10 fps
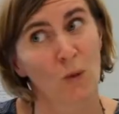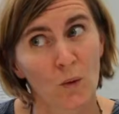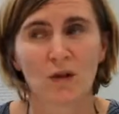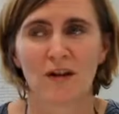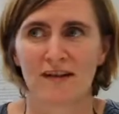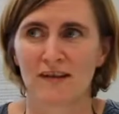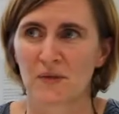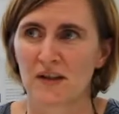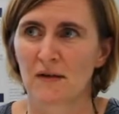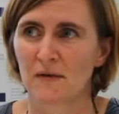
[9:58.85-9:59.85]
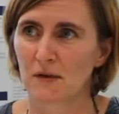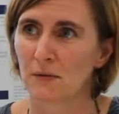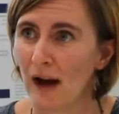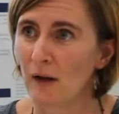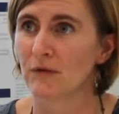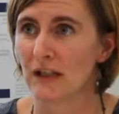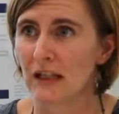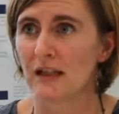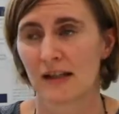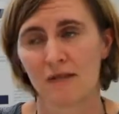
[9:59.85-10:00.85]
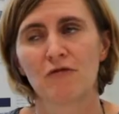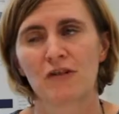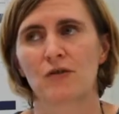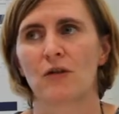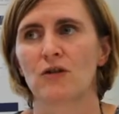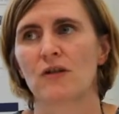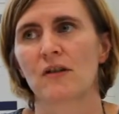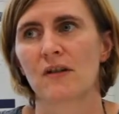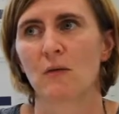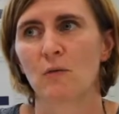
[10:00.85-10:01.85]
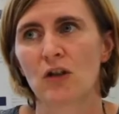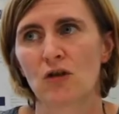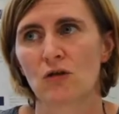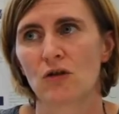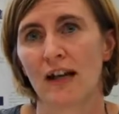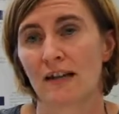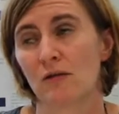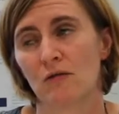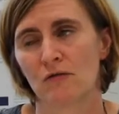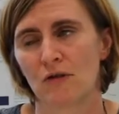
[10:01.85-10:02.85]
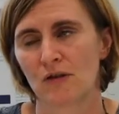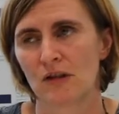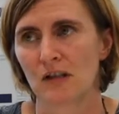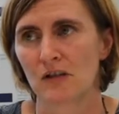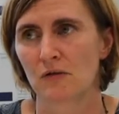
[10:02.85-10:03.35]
organize themselves around these infrastructures, and we should, as a university,